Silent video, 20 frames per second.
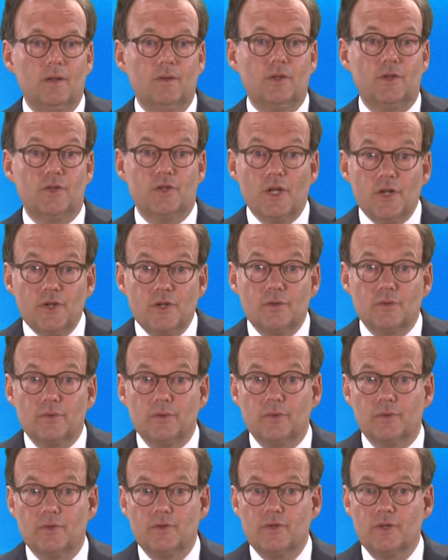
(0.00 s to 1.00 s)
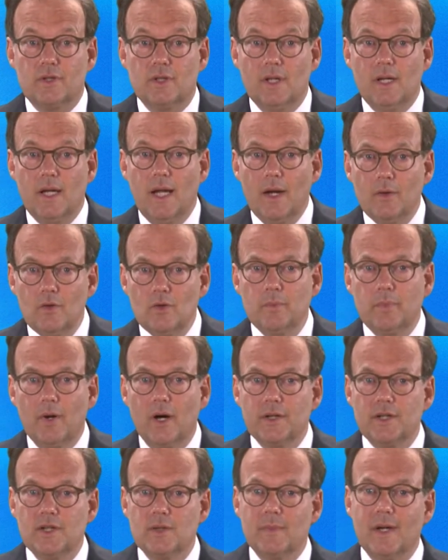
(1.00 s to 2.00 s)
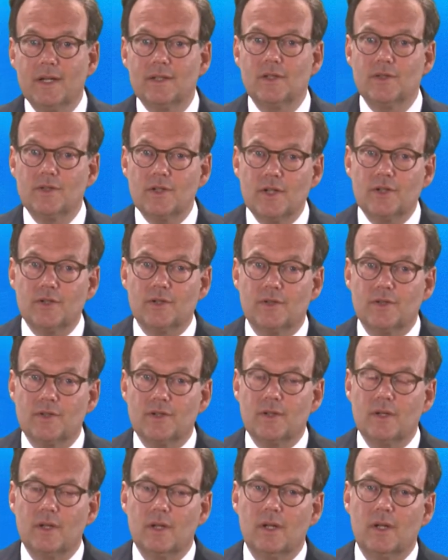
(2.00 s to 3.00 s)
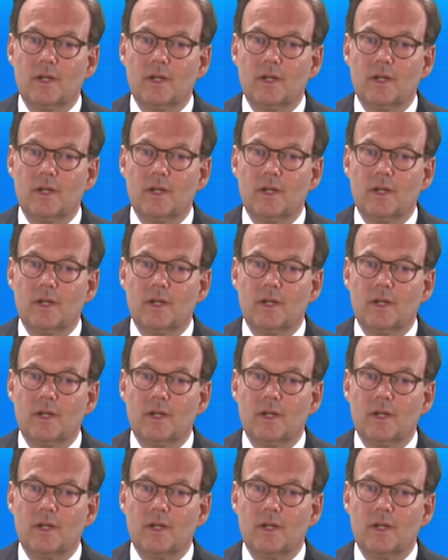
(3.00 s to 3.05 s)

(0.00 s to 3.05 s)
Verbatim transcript: Decision rules. How do parties make decisions?